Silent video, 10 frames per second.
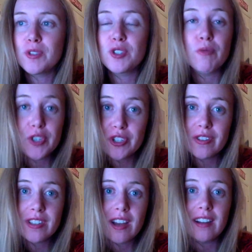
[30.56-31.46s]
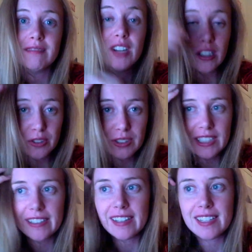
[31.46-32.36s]
was an original song called Golden
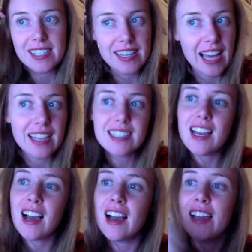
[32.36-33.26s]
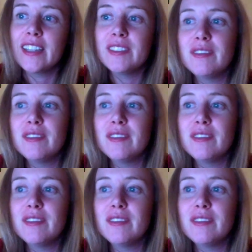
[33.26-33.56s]
Earrings that I